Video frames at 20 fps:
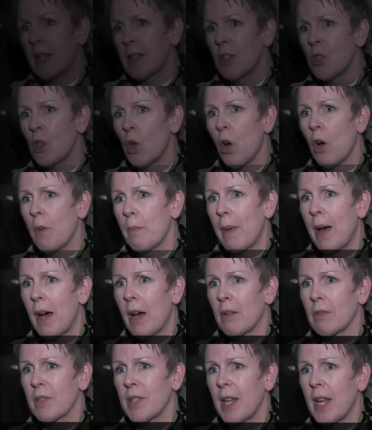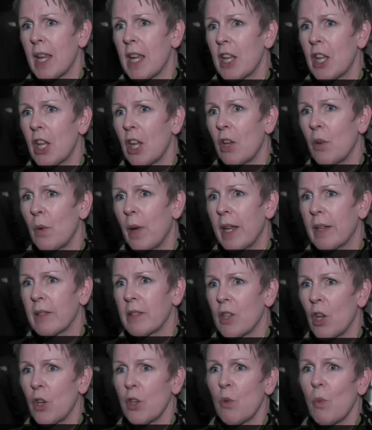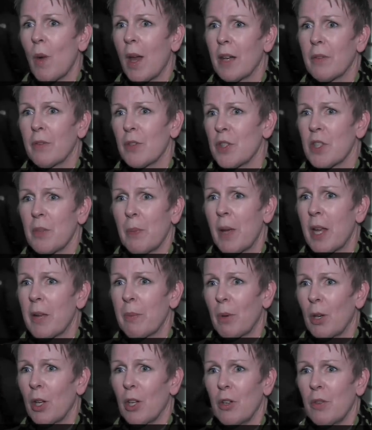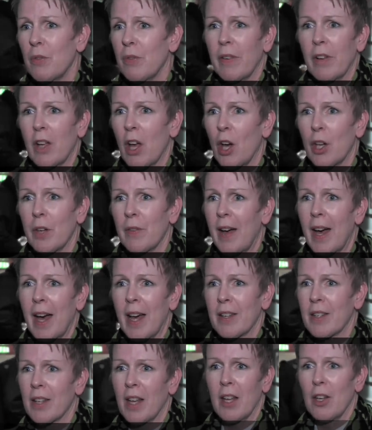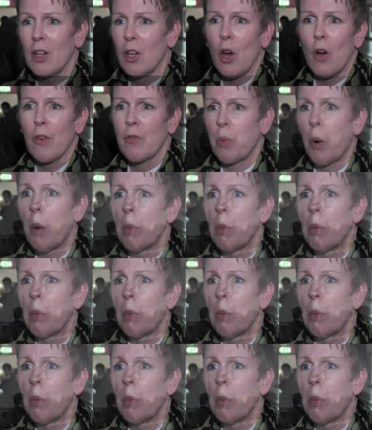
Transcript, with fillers: it's not about saying you, it's only relevant to people who've kind of had a lot of